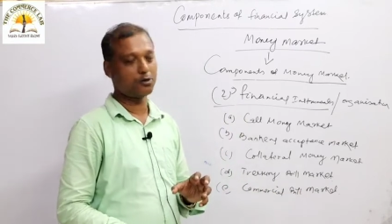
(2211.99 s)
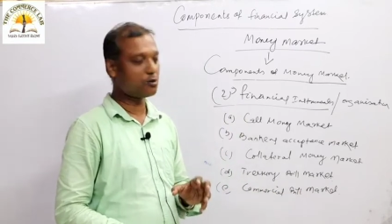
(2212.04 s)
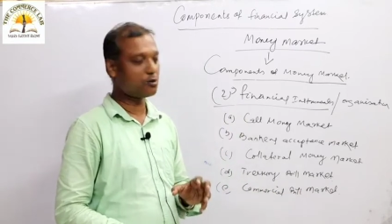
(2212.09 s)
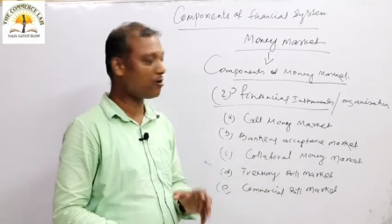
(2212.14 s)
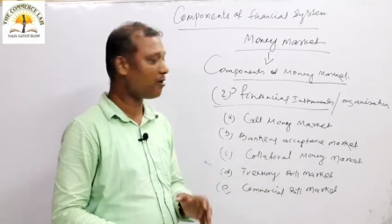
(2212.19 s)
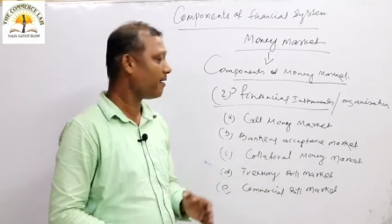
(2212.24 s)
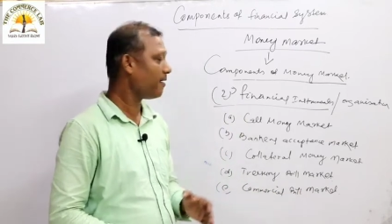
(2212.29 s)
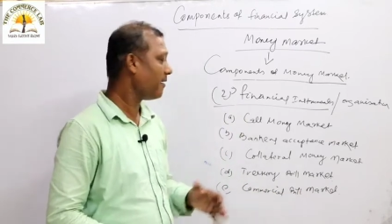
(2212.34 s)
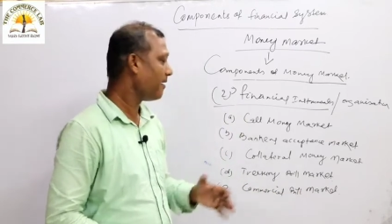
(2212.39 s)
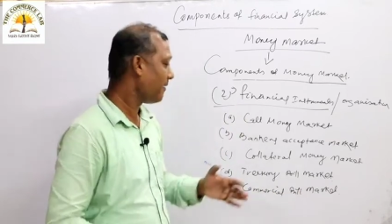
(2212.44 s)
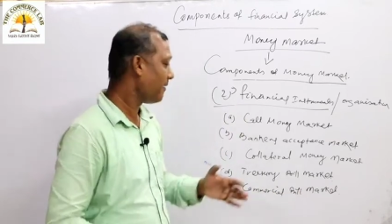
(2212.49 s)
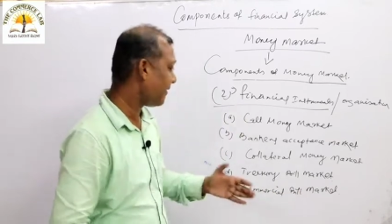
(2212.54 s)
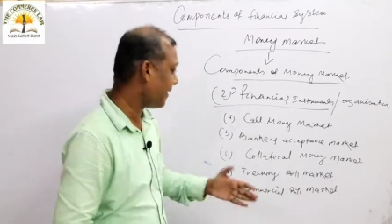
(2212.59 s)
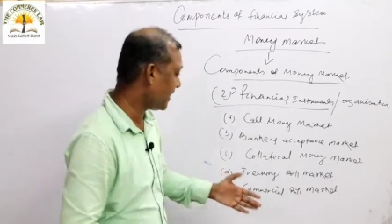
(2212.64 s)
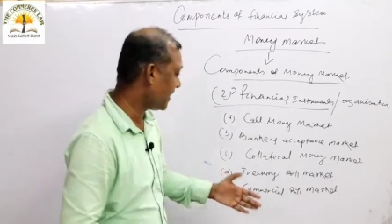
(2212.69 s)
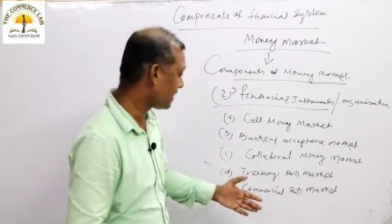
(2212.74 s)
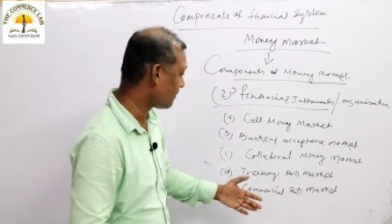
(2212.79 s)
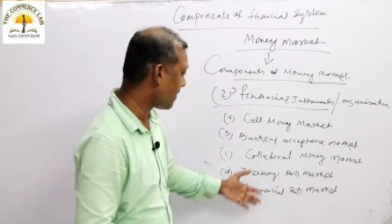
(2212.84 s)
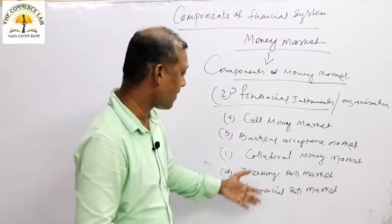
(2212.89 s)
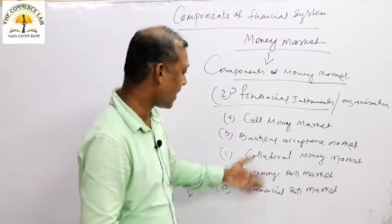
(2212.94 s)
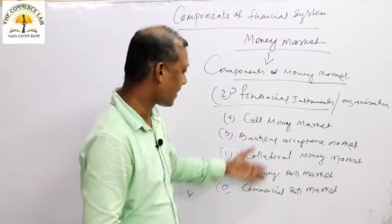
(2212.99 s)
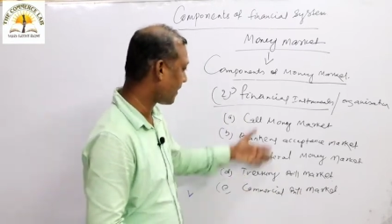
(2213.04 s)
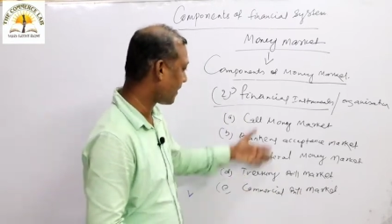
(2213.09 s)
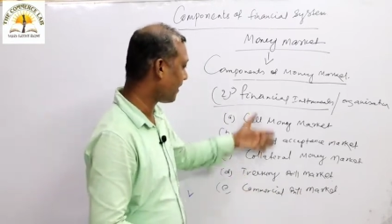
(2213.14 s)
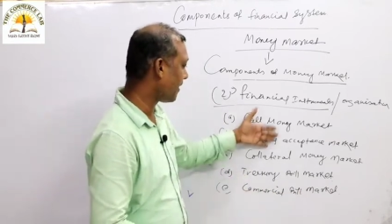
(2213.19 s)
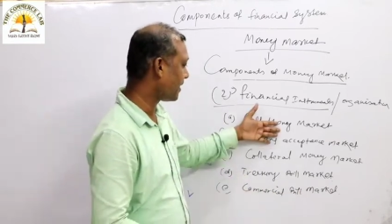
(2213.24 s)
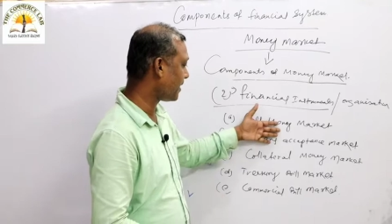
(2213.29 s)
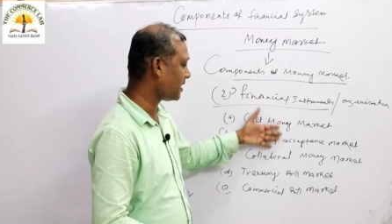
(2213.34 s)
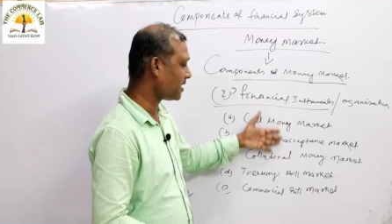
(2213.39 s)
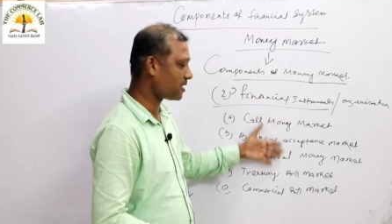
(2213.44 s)
So each
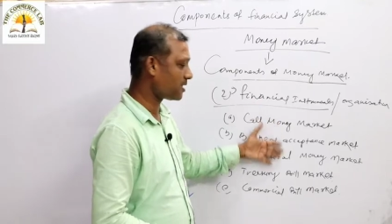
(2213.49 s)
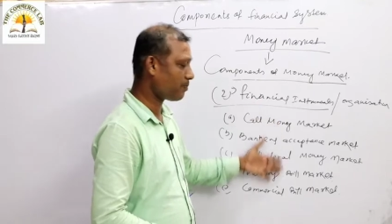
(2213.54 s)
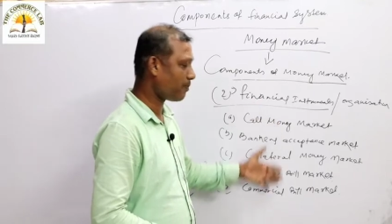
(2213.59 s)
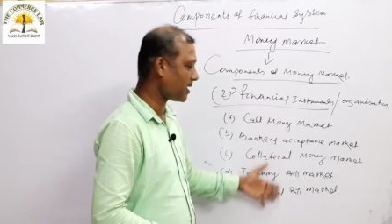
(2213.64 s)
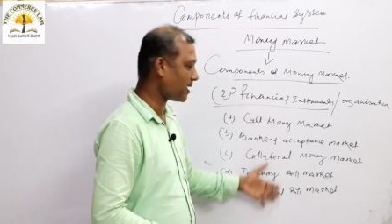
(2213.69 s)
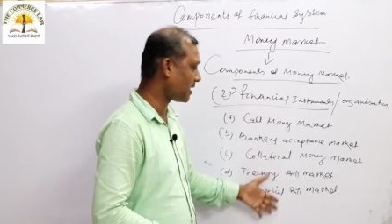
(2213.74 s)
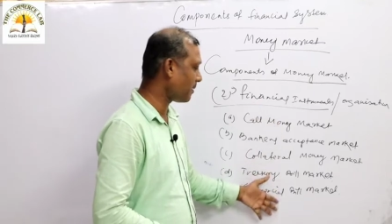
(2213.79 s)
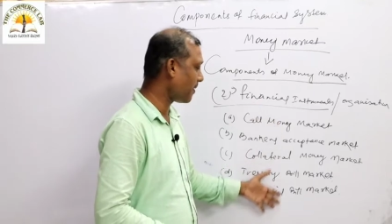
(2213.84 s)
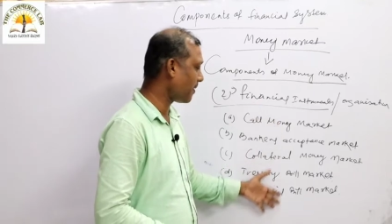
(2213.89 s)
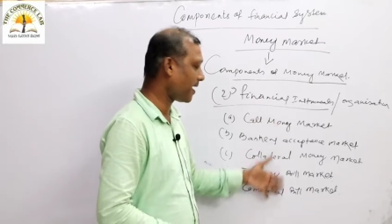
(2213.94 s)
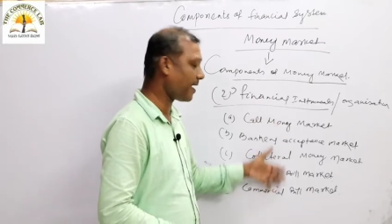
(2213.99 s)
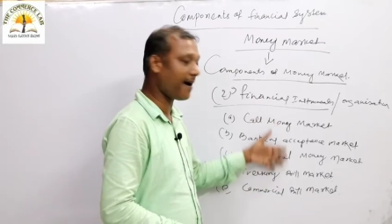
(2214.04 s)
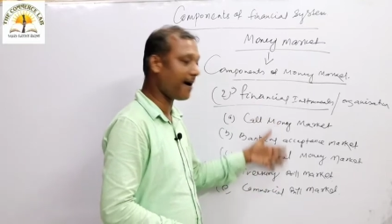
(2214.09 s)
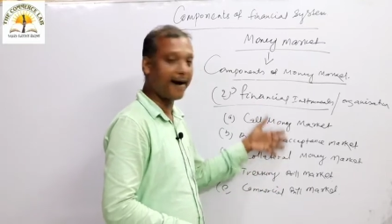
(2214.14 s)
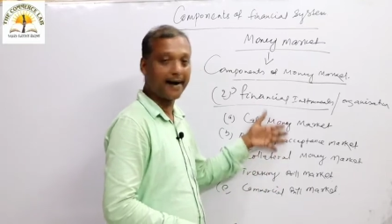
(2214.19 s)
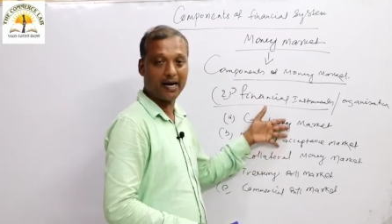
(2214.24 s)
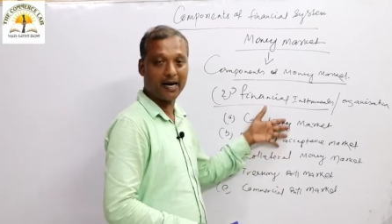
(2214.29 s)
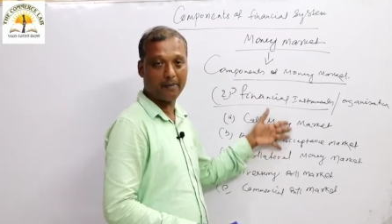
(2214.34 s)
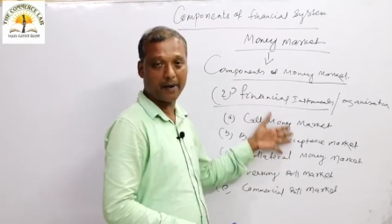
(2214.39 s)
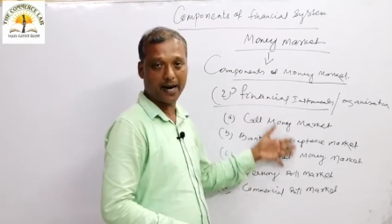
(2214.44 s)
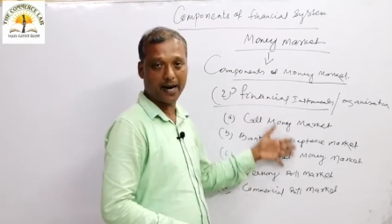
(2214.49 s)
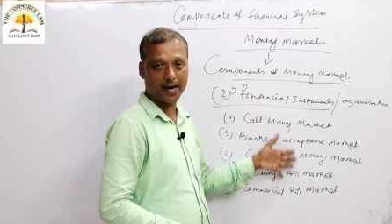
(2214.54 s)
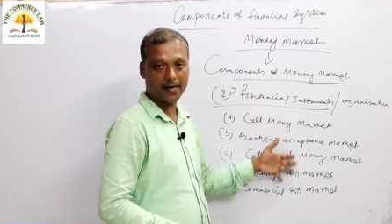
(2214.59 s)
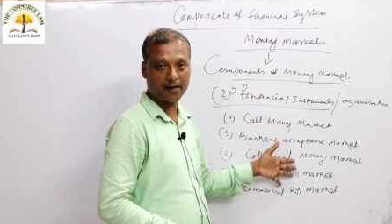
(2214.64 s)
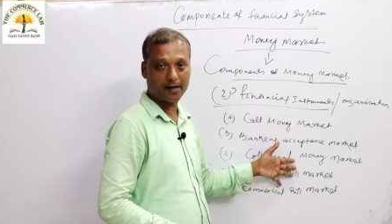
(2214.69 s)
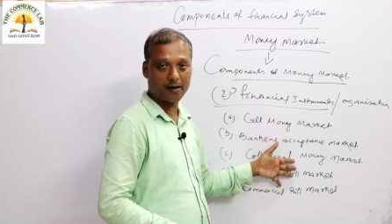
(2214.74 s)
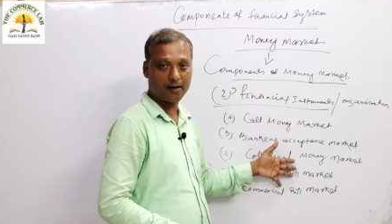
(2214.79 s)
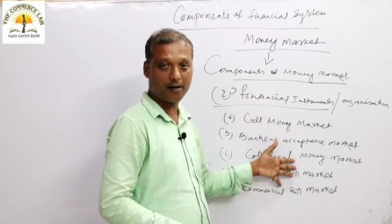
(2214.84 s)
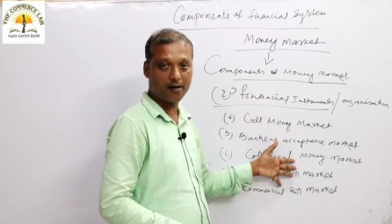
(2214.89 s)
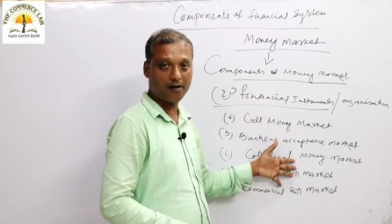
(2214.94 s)
market has a specific
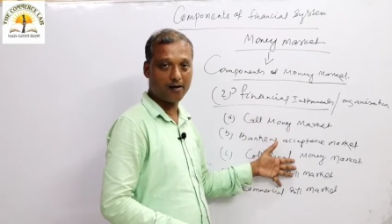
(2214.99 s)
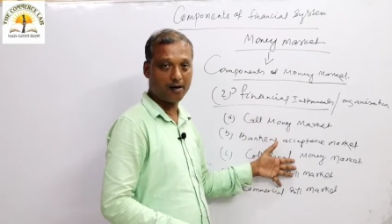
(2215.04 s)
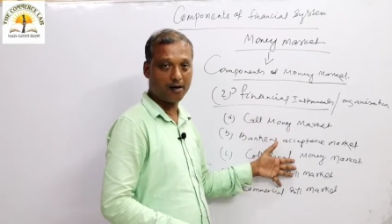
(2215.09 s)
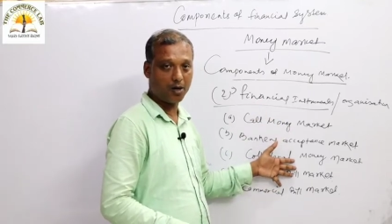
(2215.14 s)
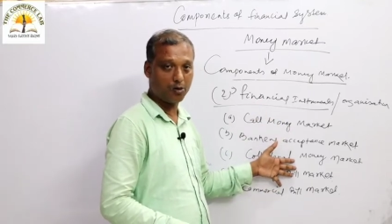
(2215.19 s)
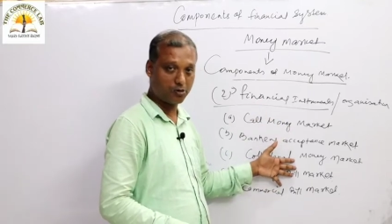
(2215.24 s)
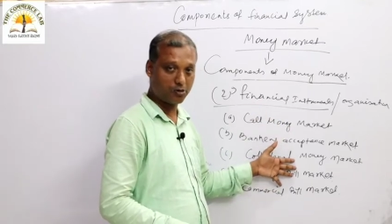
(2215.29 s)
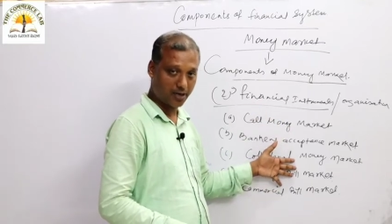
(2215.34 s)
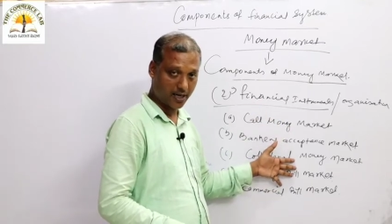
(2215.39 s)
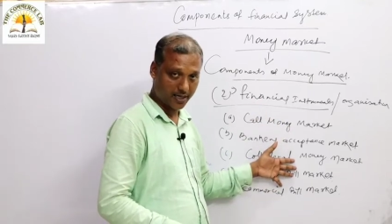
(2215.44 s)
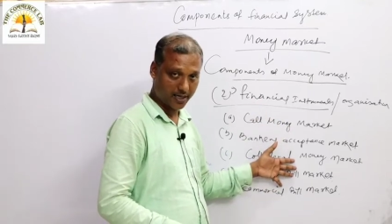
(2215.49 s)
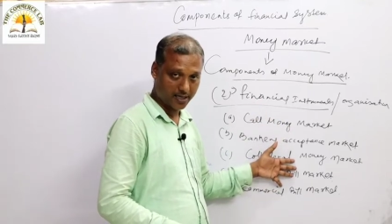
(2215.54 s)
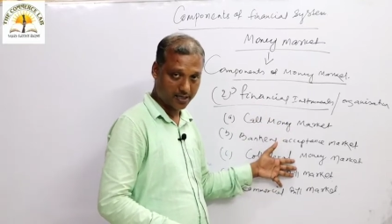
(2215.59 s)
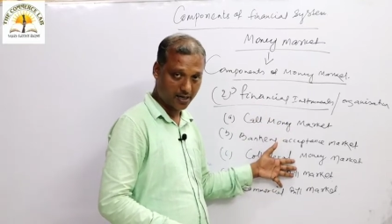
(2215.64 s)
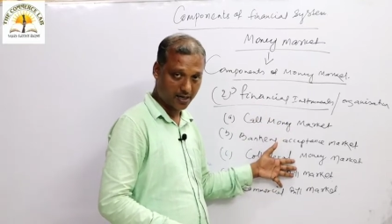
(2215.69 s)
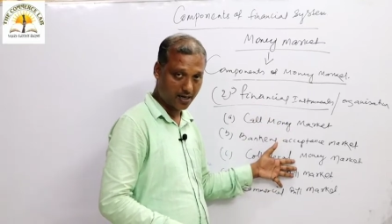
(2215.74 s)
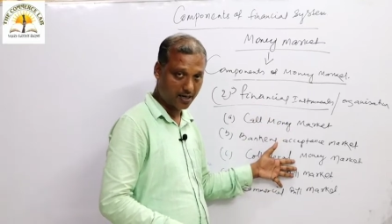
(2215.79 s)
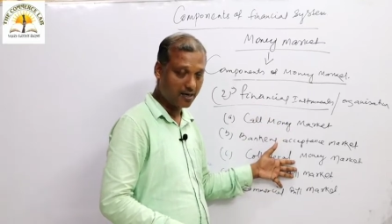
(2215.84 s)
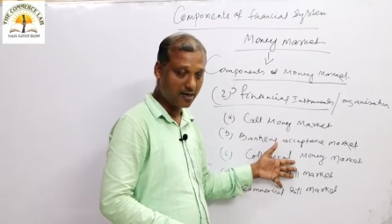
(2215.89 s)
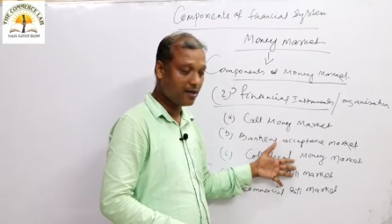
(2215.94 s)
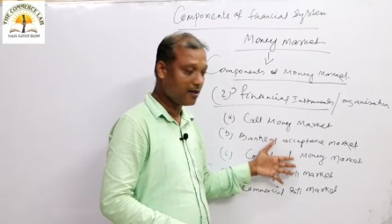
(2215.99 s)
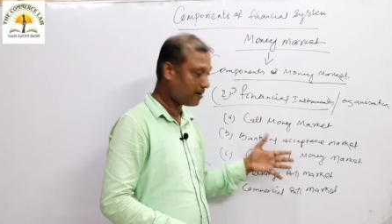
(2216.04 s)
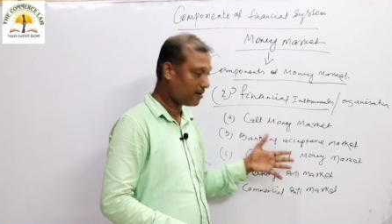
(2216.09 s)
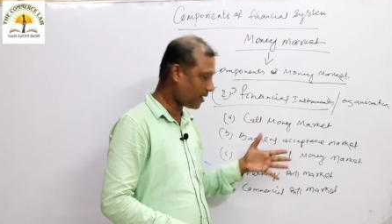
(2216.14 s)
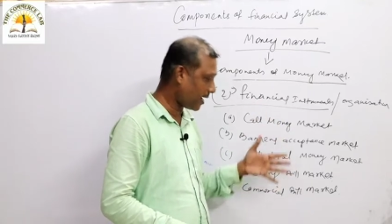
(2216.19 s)
identification, you should understand.